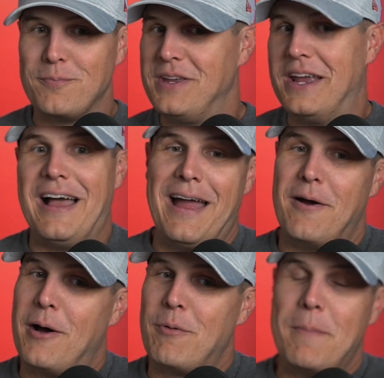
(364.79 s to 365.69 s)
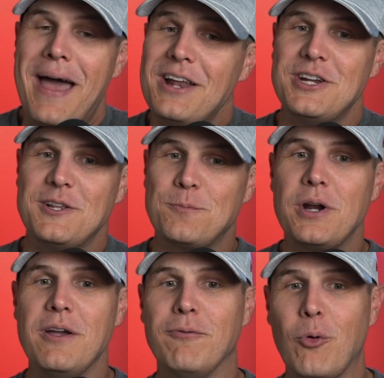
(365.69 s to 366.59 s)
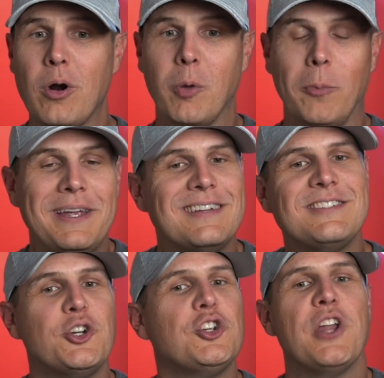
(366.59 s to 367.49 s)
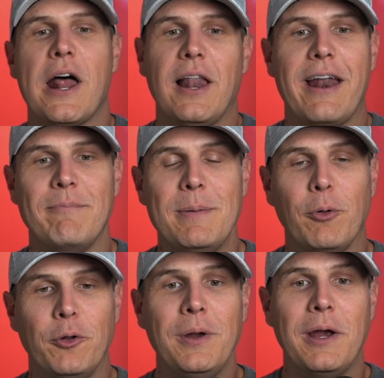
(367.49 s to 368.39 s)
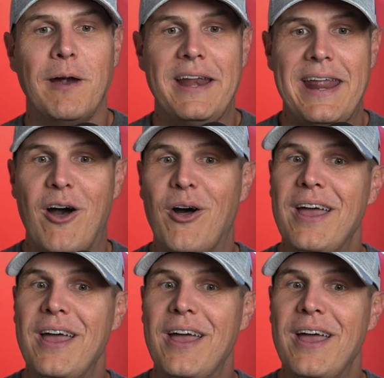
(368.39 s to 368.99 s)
yeah, I would imagine it's pretty affordable because there's just not a lot of people doing it right now.